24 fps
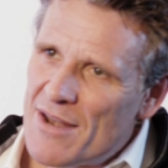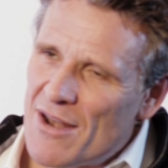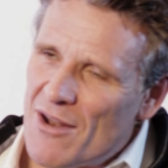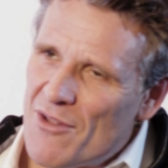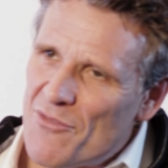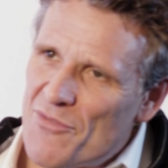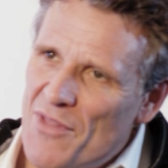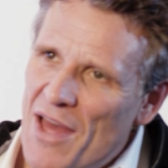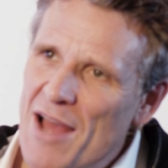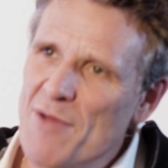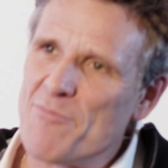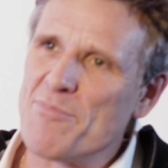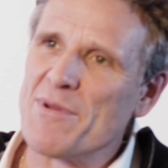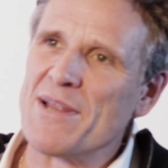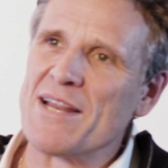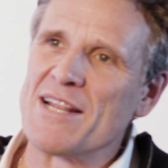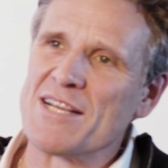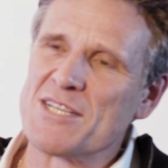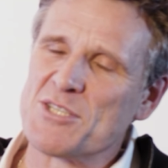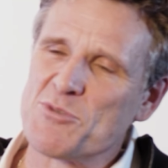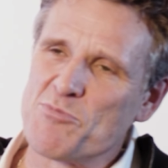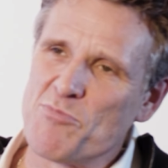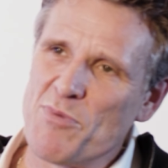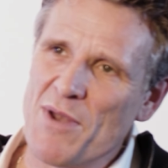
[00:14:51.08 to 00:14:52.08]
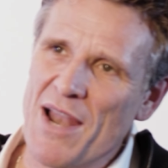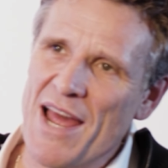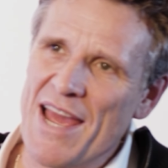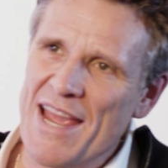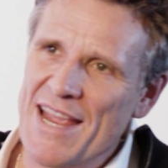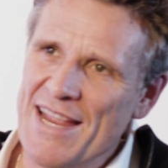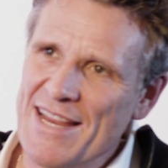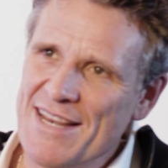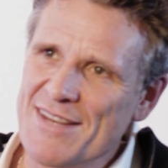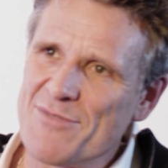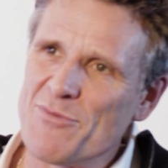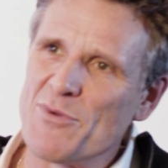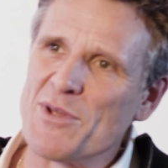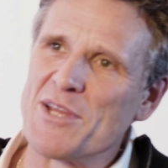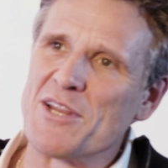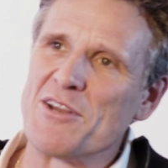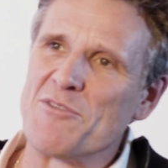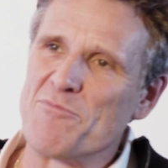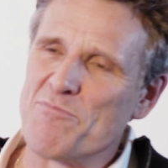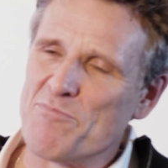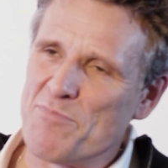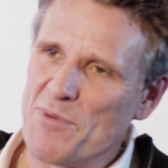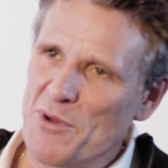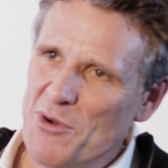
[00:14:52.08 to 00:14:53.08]
that had been explained, we could
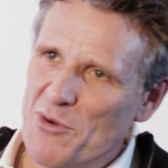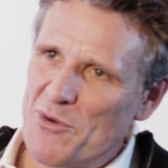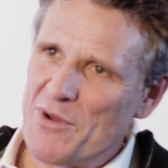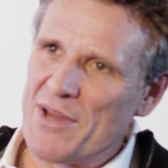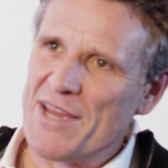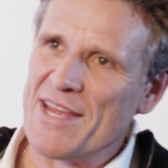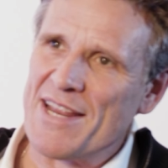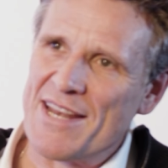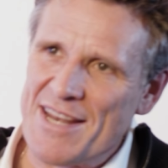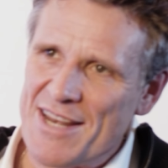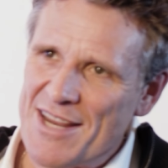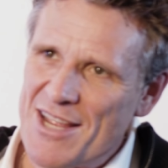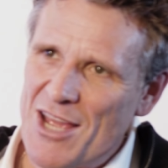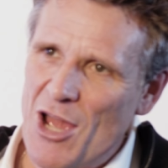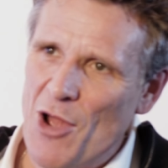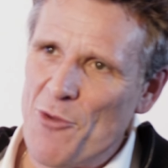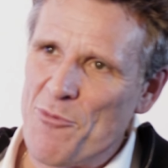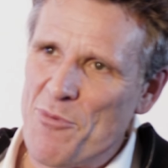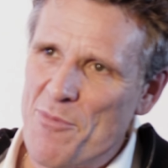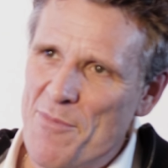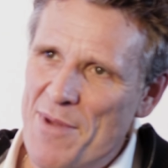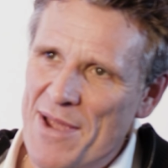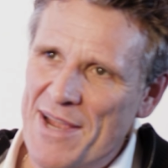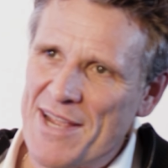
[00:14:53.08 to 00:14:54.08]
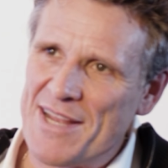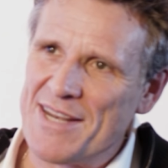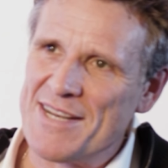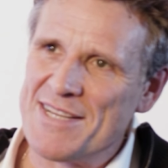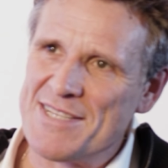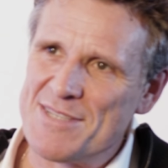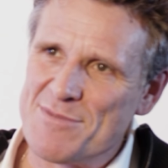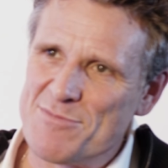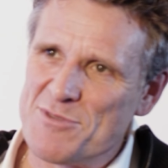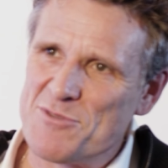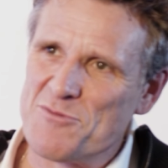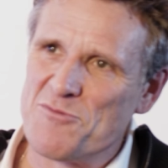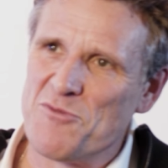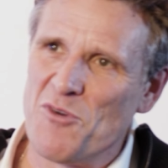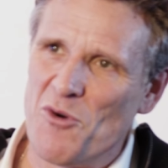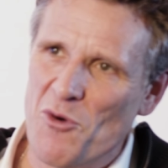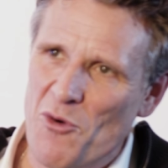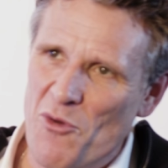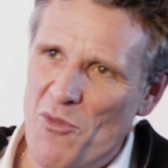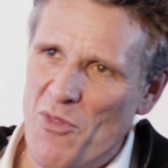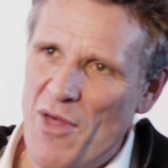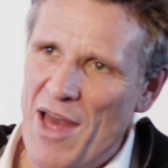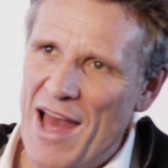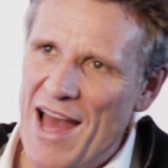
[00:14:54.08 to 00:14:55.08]
have built in coping mechanisms
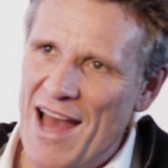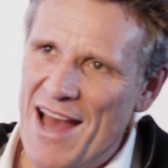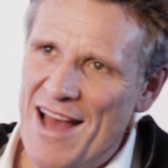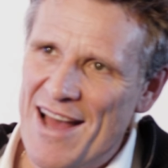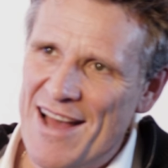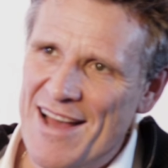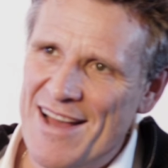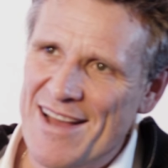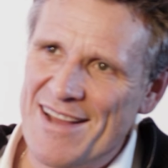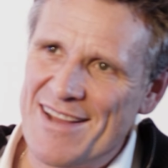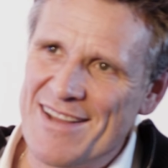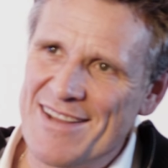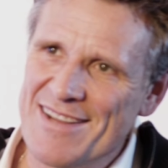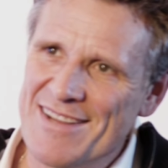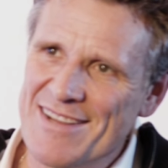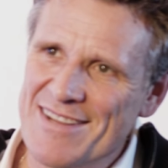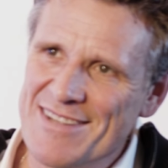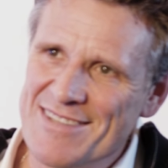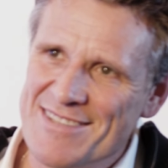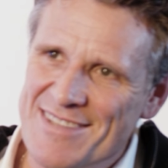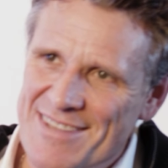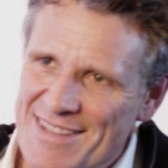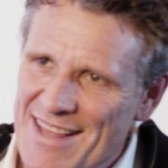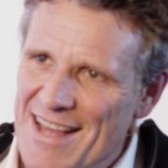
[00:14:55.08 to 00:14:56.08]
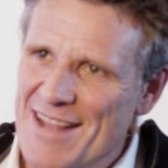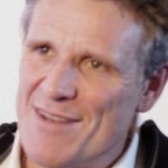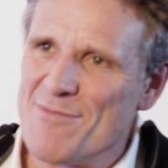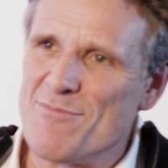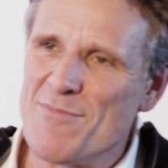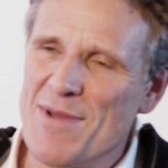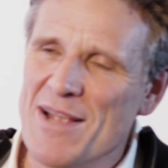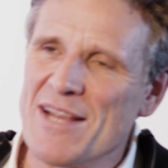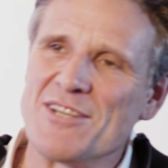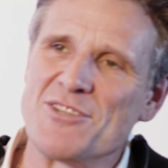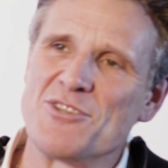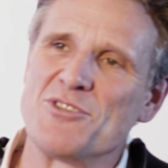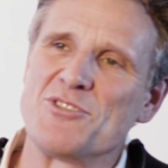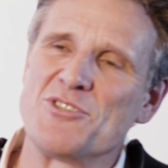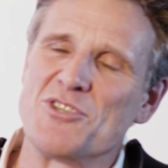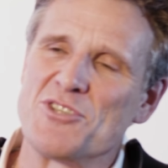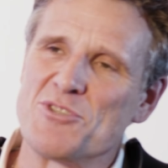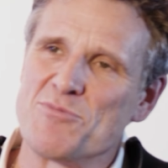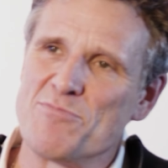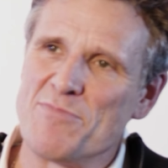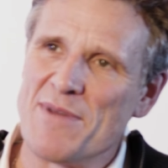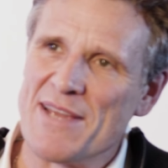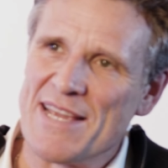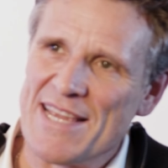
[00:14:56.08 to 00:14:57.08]
for that, to then
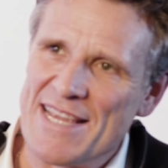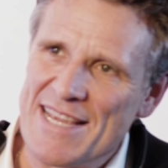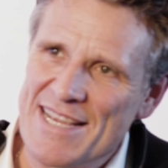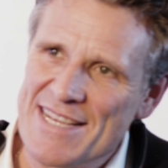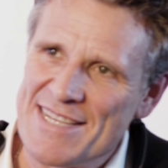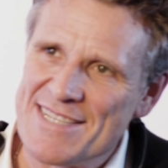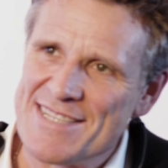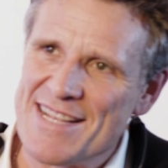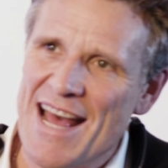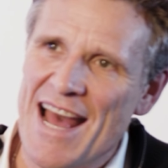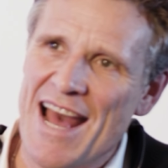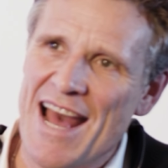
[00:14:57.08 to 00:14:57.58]
ease